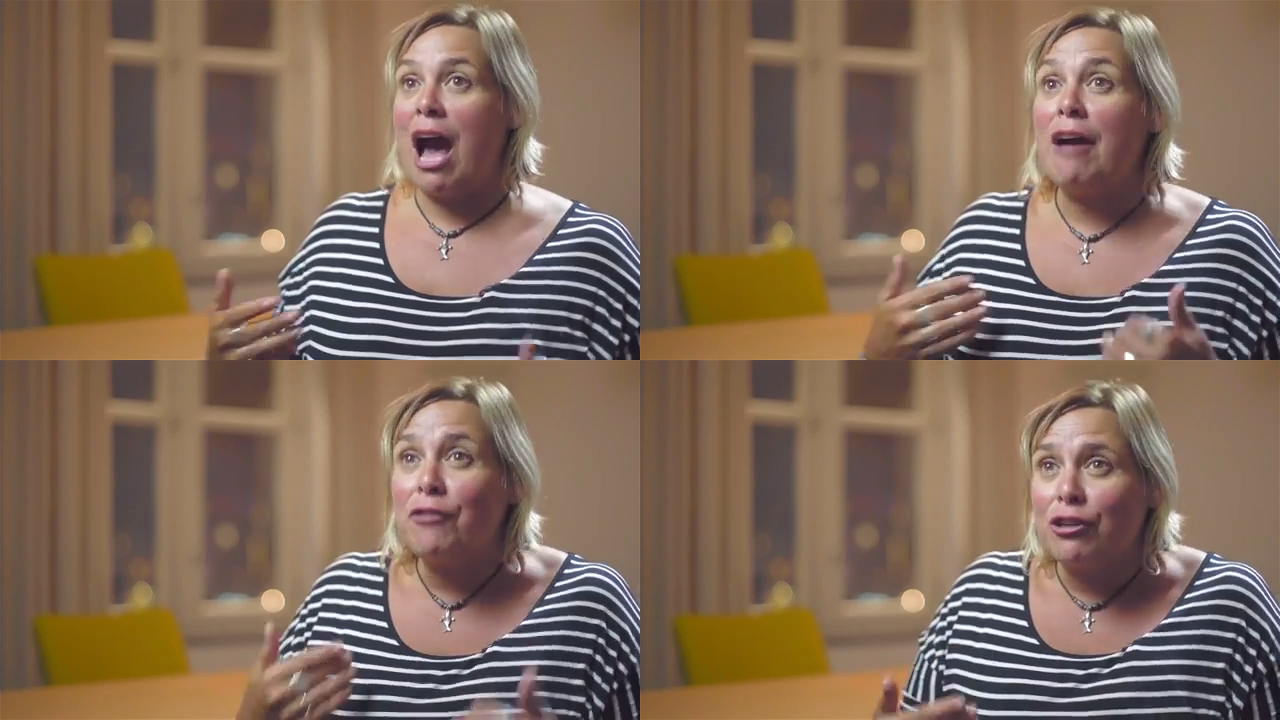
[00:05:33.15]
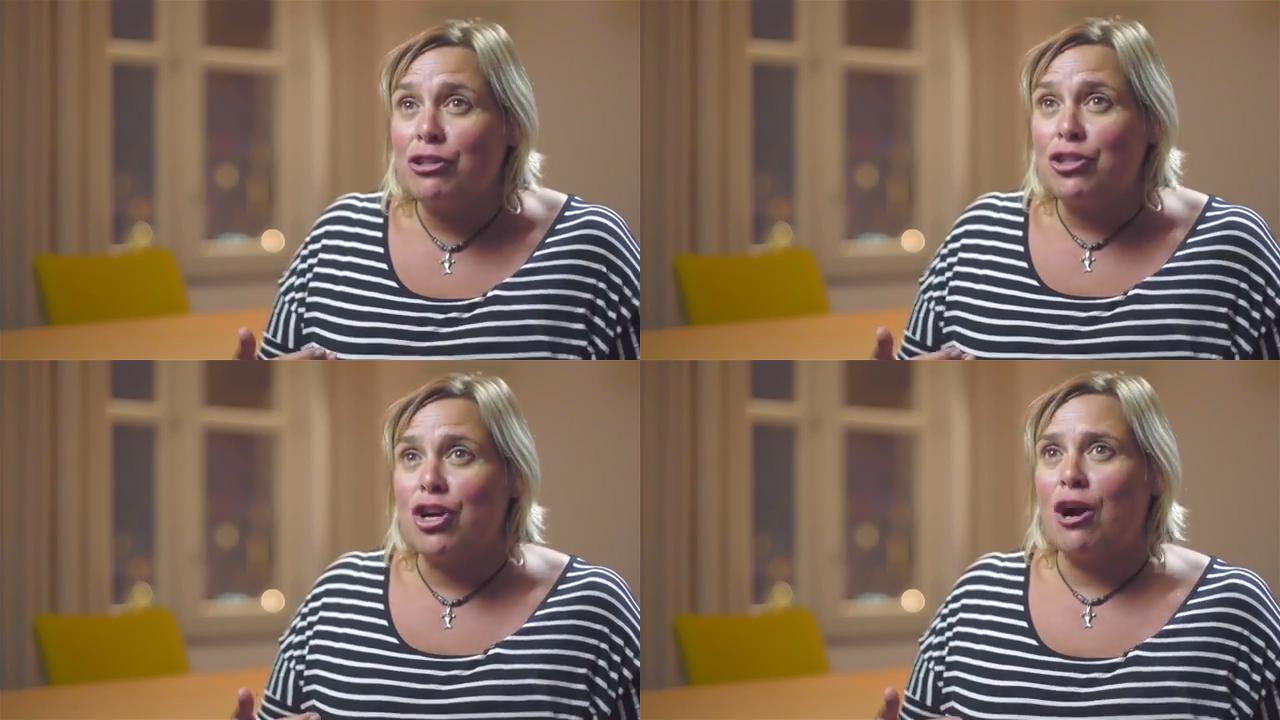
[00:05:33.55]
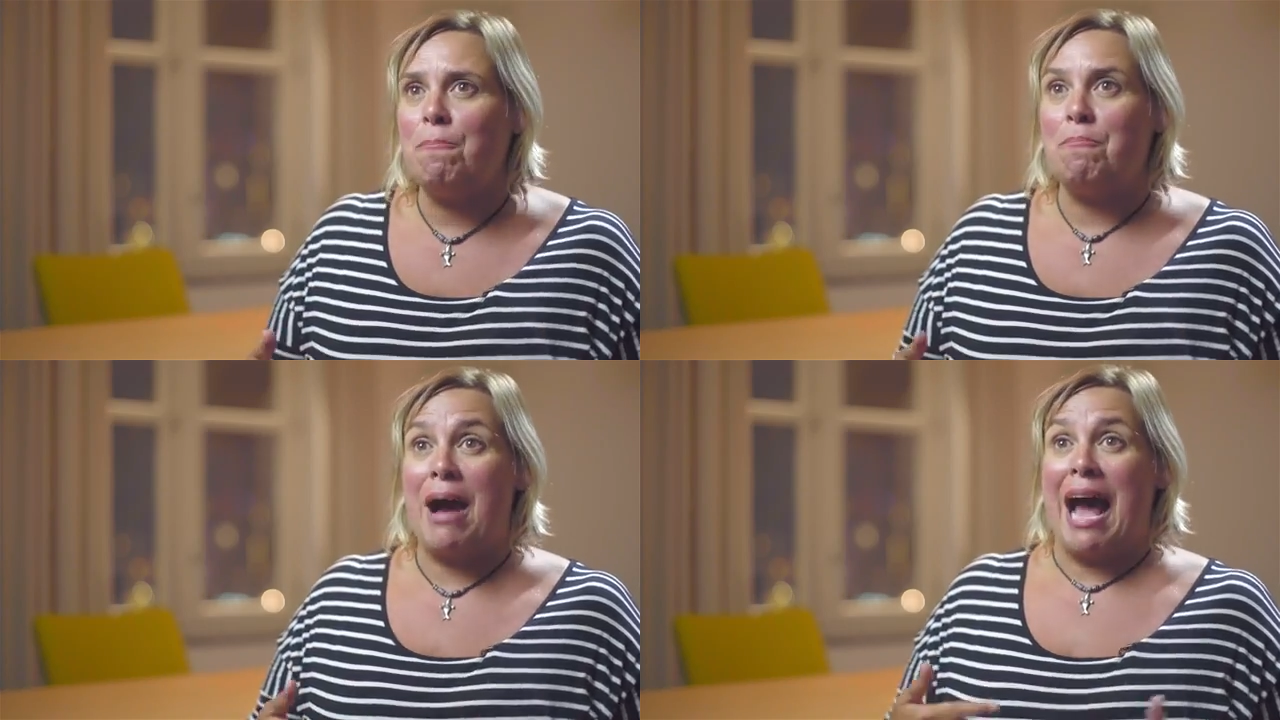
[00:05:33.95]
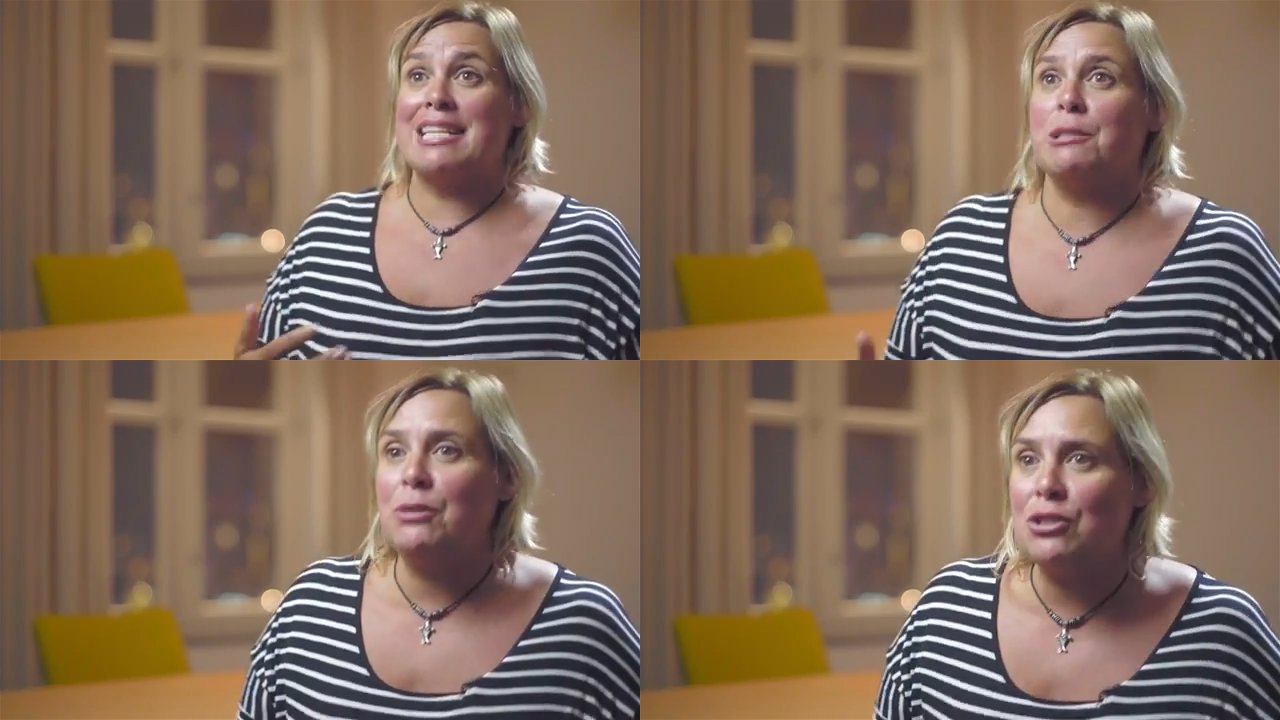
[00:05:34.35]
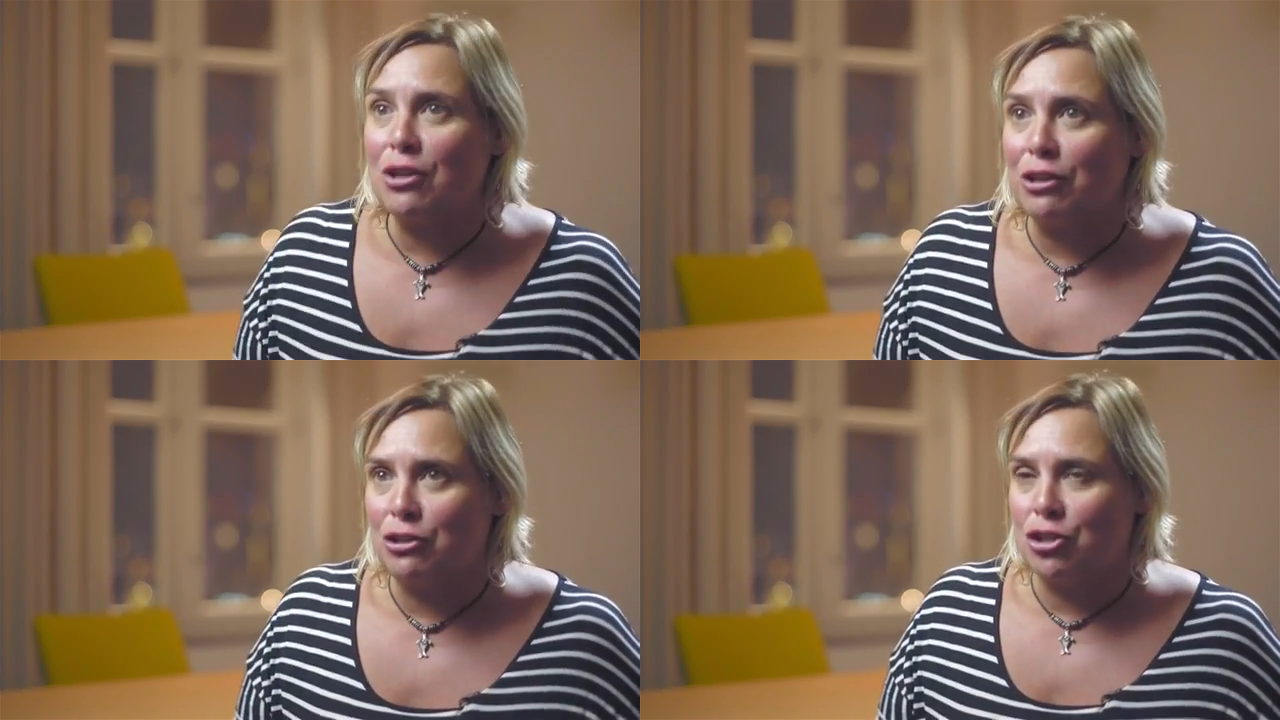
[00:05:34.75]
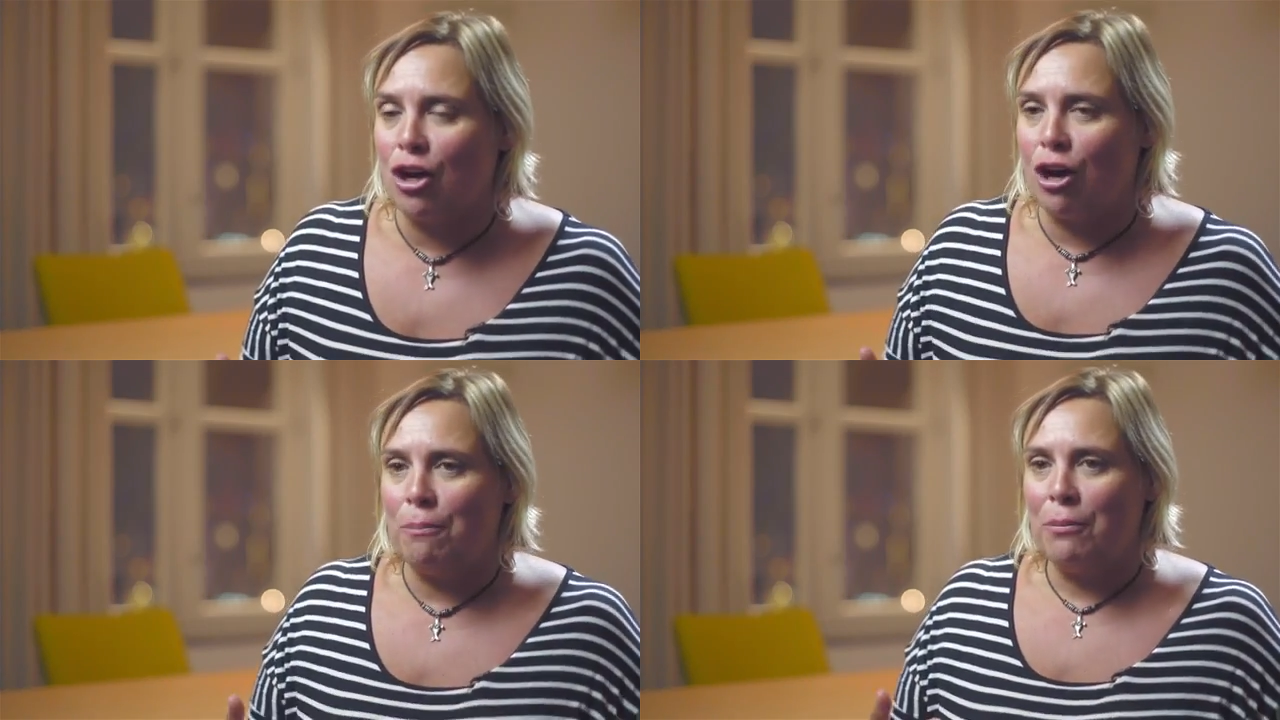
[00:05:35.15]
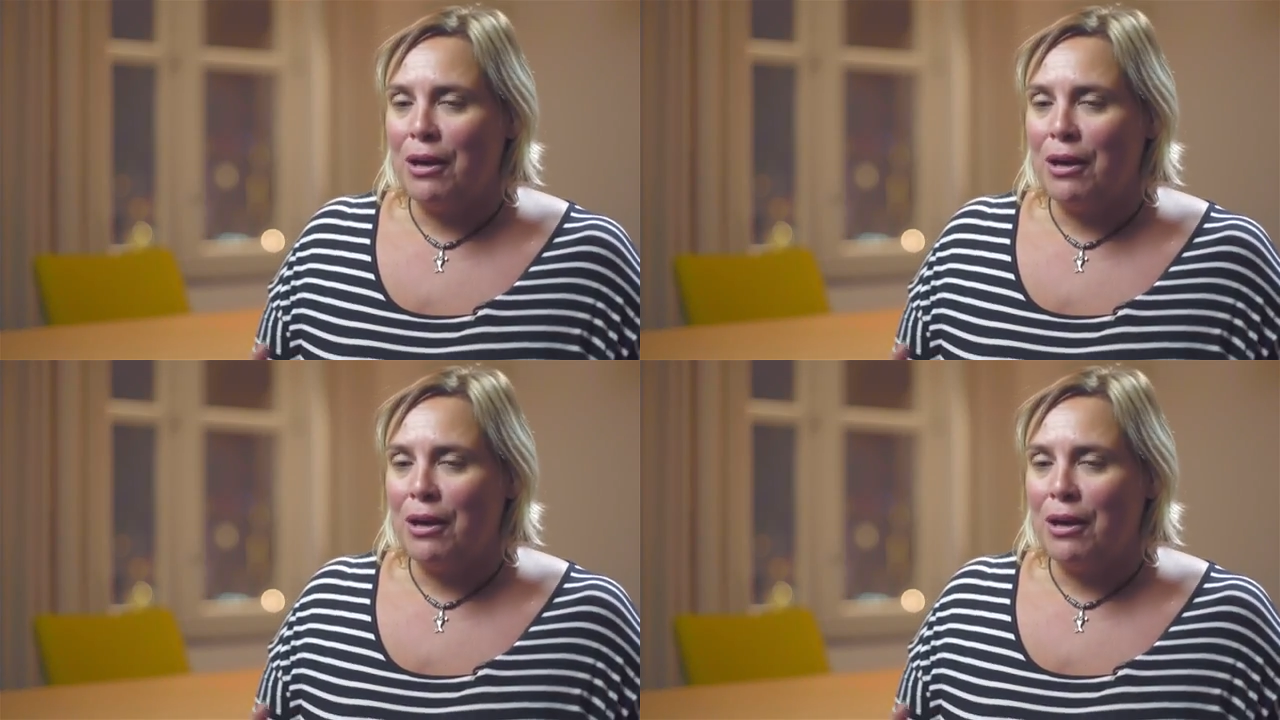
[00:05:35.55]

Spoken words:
I've got a job. My husband's got a job."